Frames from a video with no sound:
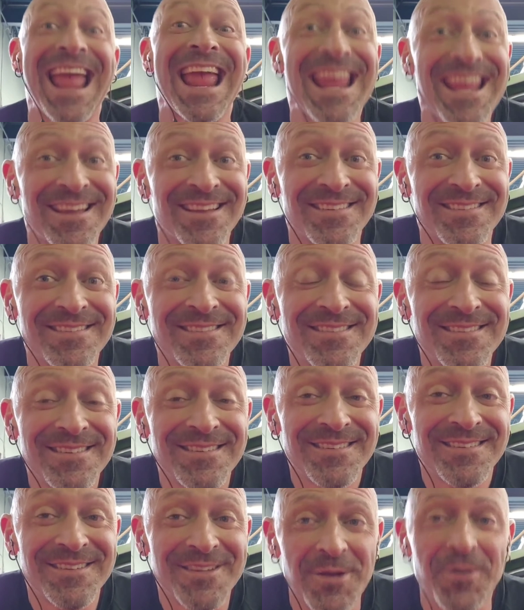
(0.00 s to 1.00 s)
and
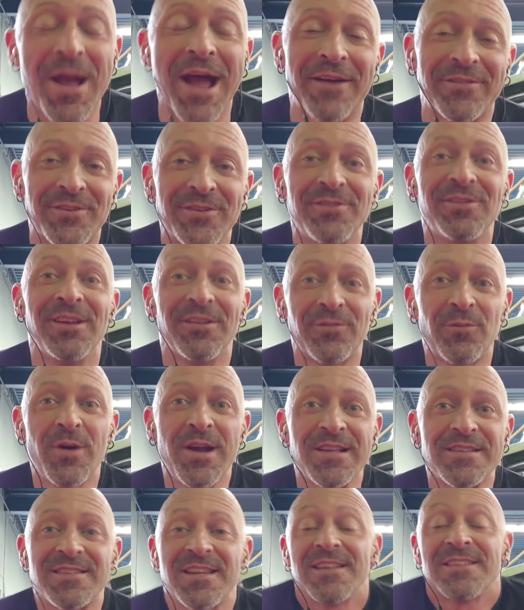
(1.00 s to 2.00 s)
you have to lift
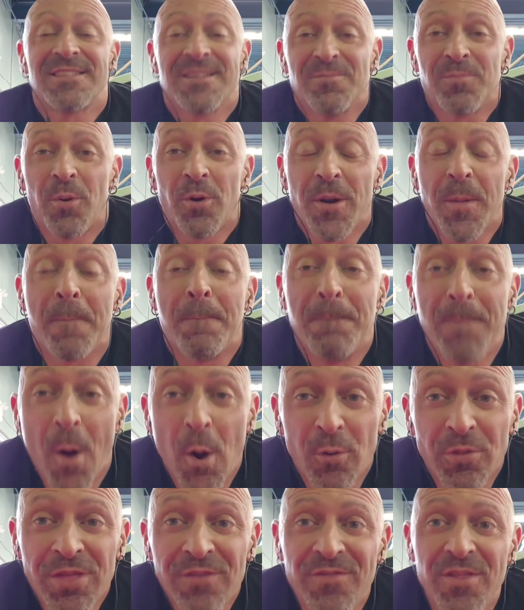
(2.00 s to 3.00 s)
weights. It's important.
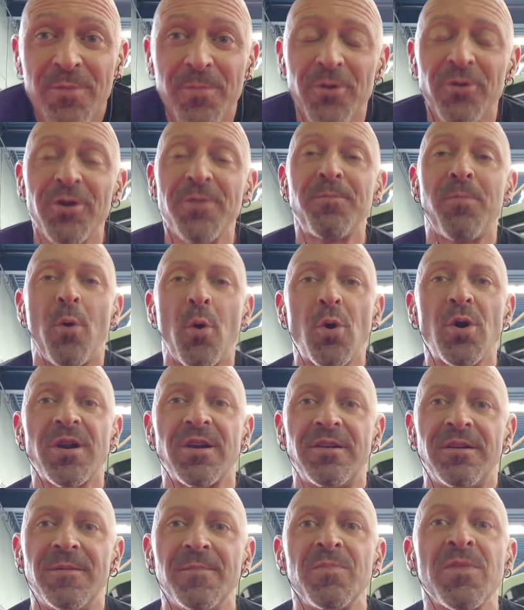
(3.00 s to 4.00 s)
Both of them are
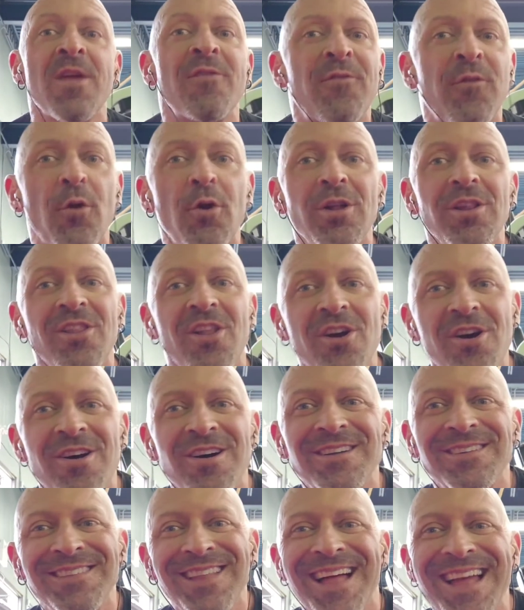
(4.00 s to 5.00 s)
important. For a
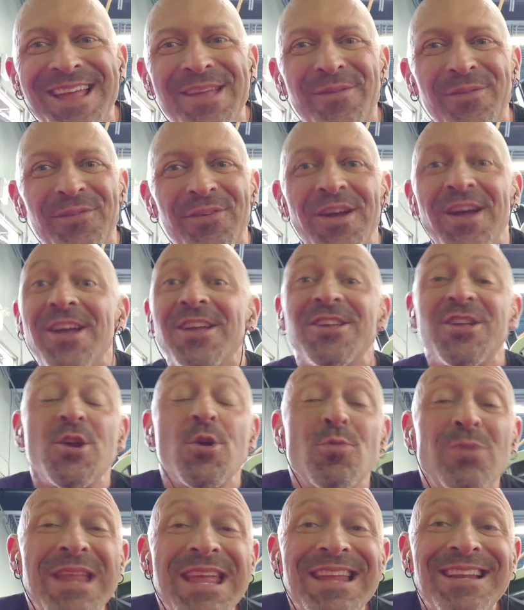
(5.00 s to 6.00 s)
long life,
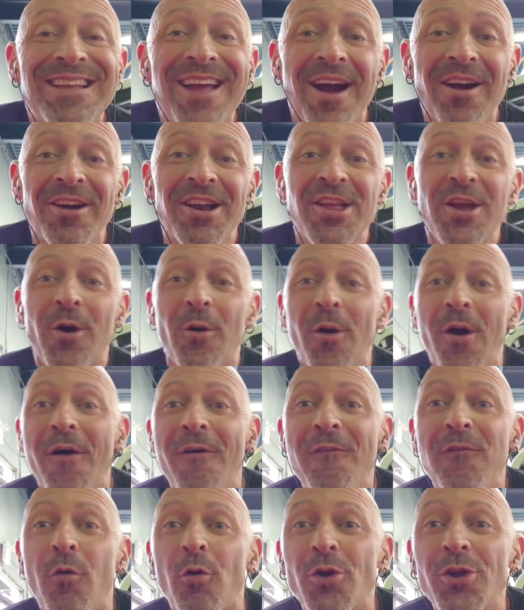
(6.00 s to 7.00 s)
you need cardio
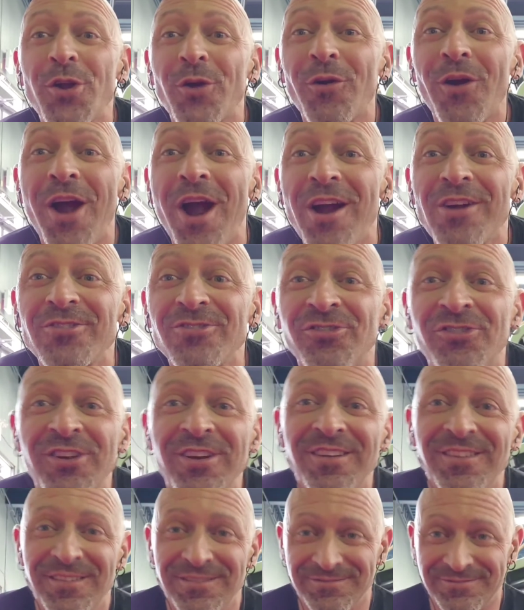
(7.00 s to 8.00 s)
for your heart,
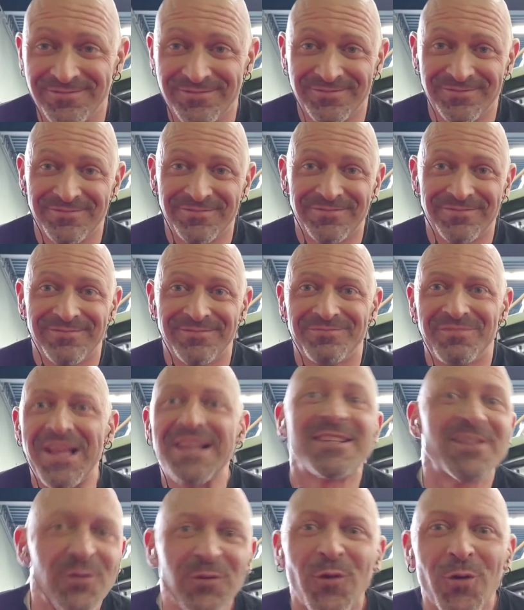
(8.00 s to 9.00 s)
Jill.
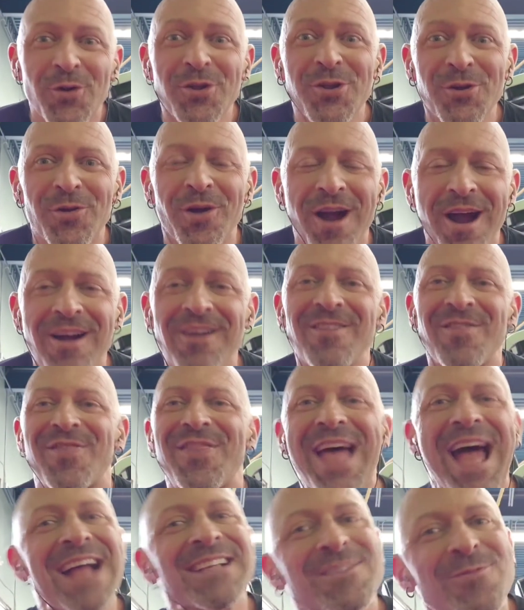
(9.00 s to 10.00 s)
It's for your heart.
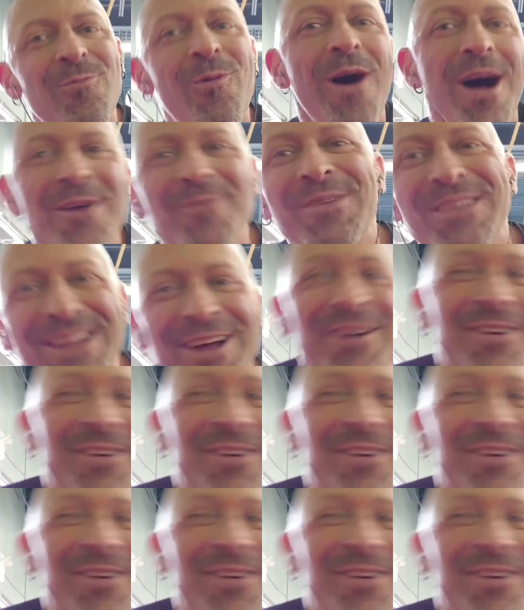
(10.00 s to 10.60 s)
That's why we